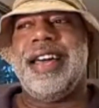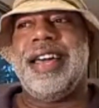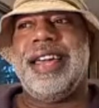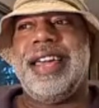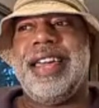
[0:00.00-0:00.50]

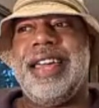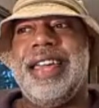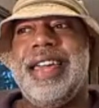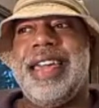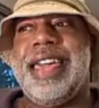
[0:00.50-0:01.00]

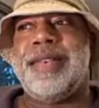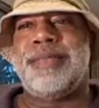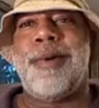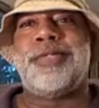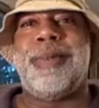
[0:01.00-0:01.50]
he was
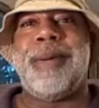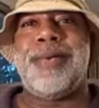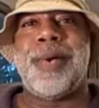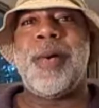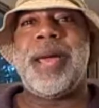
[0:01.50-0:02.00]
supposed to be
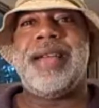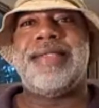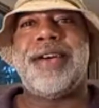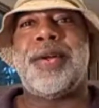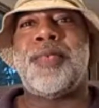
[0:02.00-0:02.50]
Rhodey
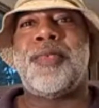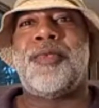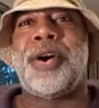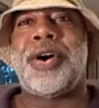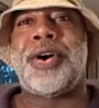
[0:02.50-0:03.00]
instead of
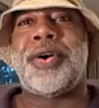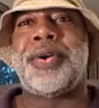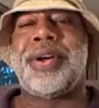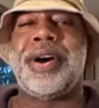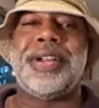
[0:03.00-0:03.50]

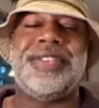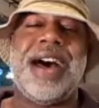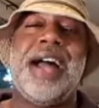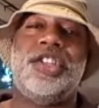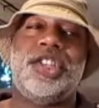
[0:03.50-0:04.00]

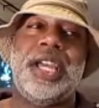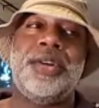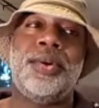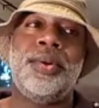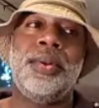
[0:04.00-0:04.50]
Don
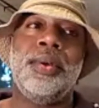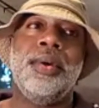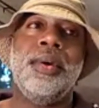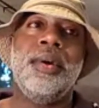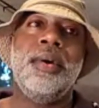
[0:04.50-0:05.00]
Cheadle.
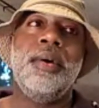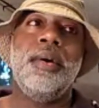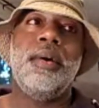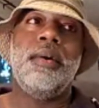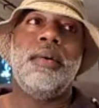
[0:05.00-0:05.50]

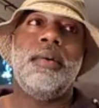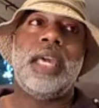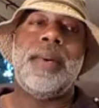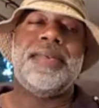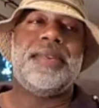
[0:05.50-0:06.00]

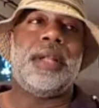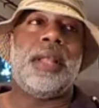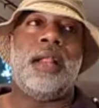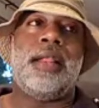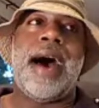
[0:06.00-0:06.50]
He was in a
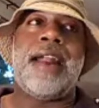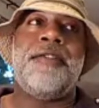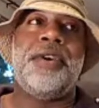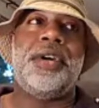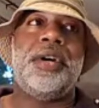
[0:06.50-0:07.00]
lot
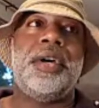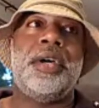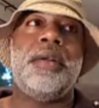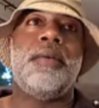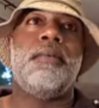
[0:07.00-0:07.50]
of
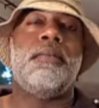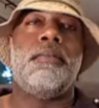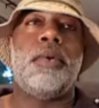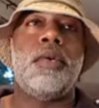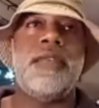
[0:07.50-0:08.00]
good
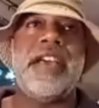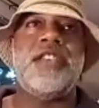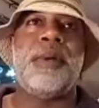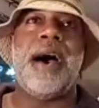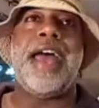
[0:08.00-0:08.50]
movies,
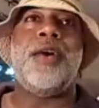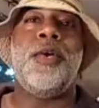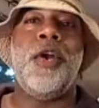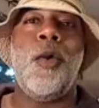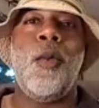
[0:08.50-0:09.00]
but I don't
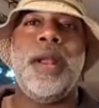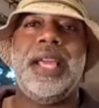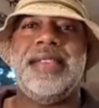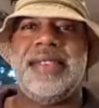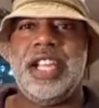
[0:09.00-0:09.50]
know what
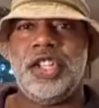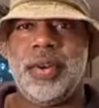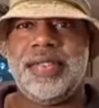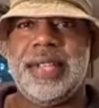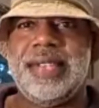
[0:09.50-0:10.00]
his
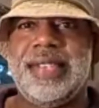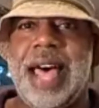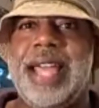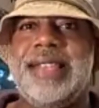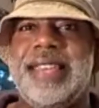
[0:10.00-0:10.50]
interest in
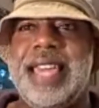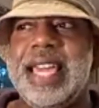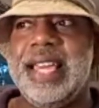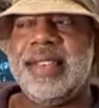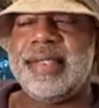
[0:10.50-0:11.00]
science
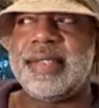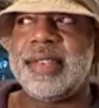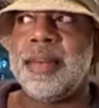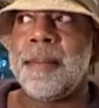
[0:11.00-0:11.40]
is.